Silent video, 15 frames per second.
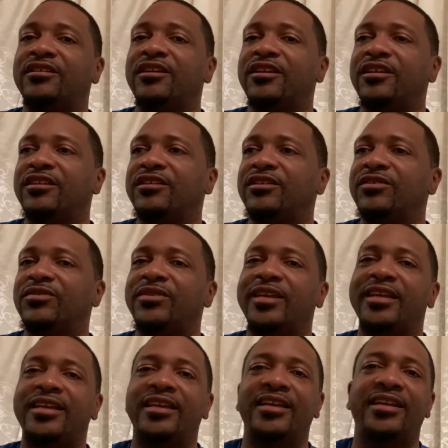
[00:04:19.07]
And you don't
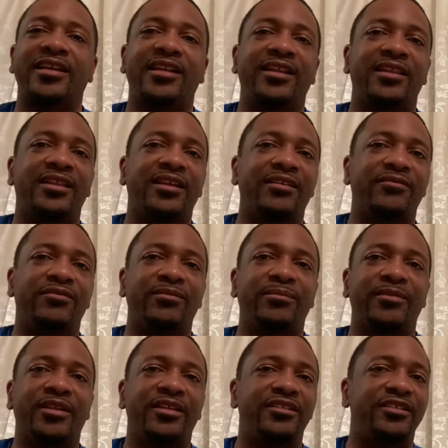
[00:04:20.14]
even get anything from
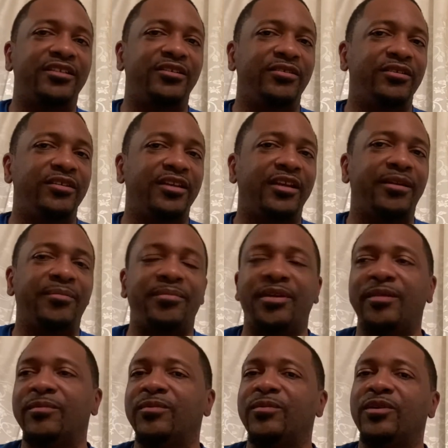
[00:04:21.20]
legend. You have
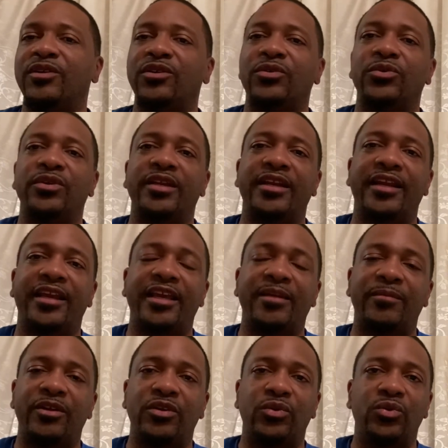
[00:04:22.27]
people will know your name
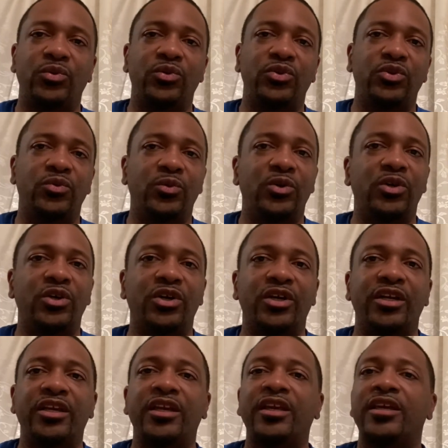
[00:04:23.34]
and who you are.
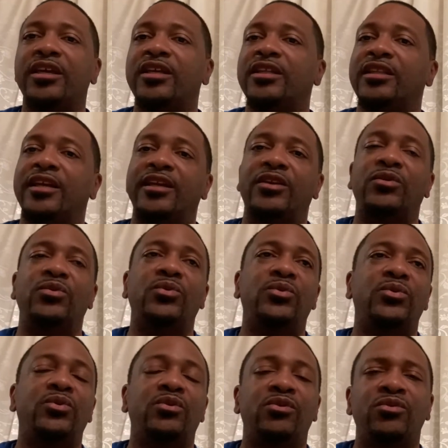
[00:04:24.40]
Like
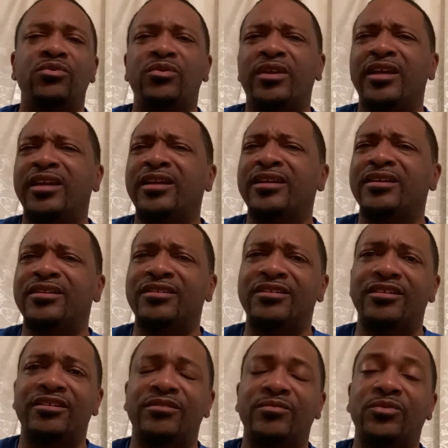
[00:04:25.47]
who cares?
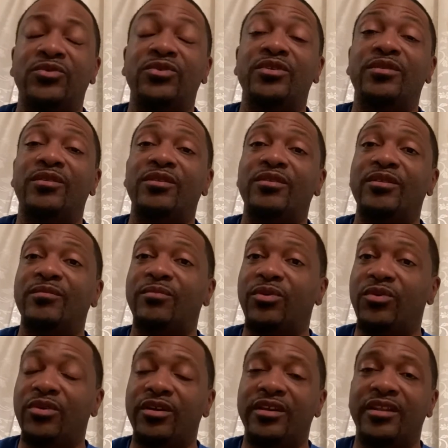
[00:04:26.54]
There's more
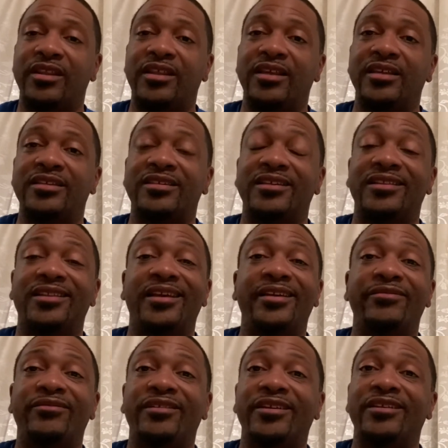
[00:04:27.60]
important things in life
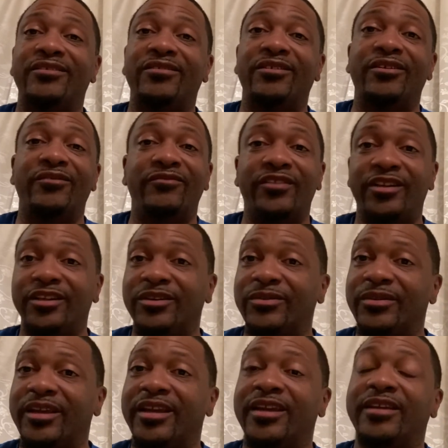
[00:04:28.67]
than a video
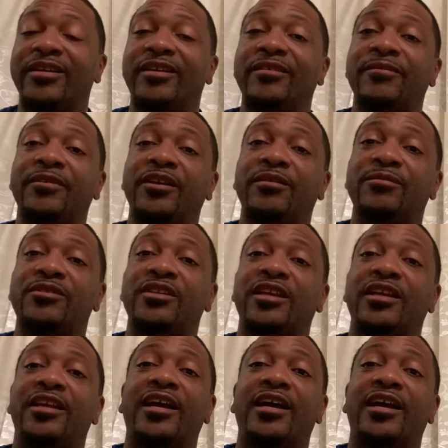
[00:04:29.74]
game. You know what I'm saying?